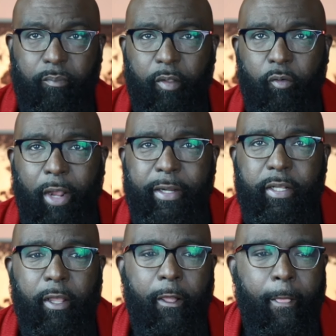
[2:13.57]
Right?
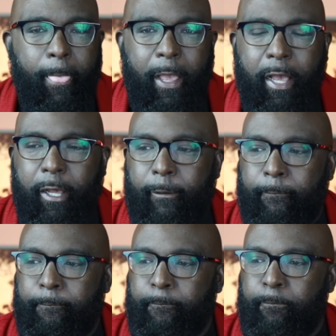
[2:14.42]

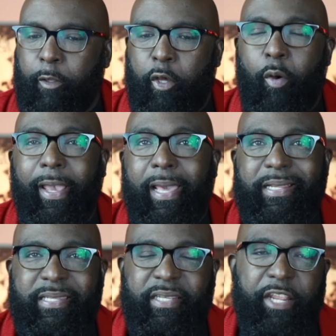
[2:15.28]
Go ahead
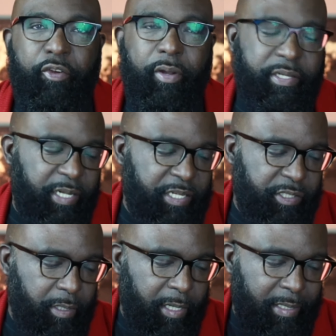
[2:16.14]
and set your
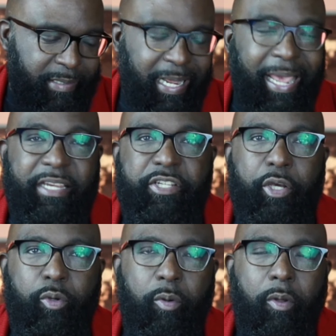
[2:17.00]
intention. Day
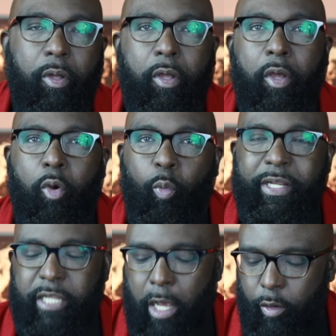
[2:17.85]
2, we
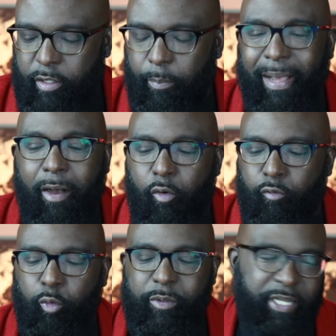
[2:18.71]
talked about
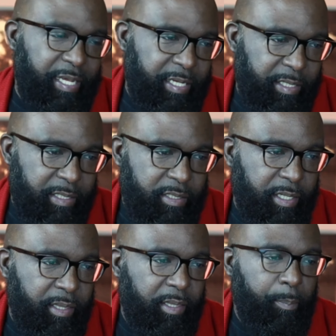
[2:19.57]
routines
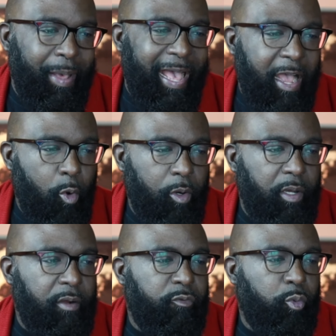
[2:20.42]
and the power
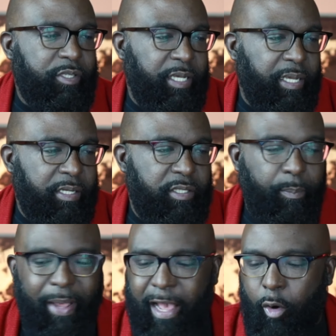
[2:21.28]
of routines, the
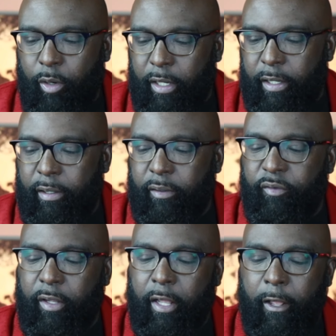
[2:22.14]
power of
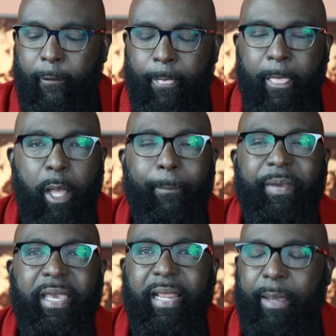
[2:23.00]

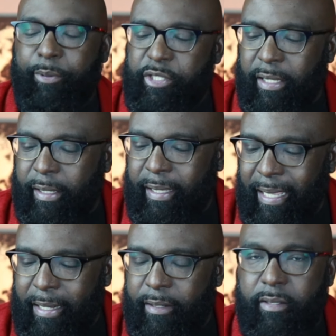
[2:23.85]
being able to
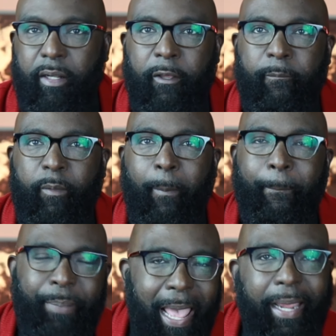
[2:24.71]
get
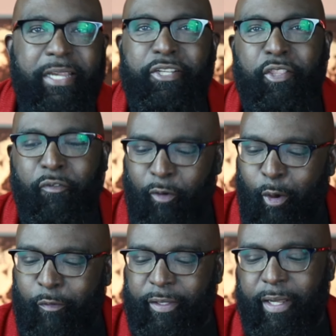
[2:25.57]
back into the
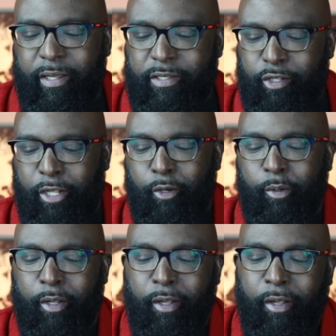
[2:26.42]
flow of things. You know,
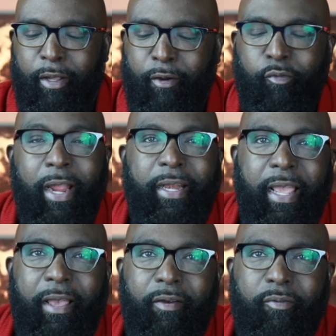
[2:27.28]
right
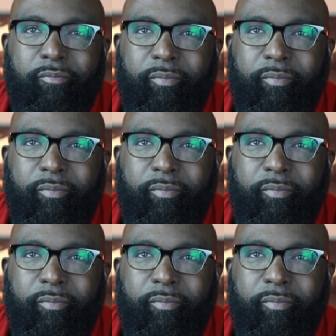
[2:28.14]
now,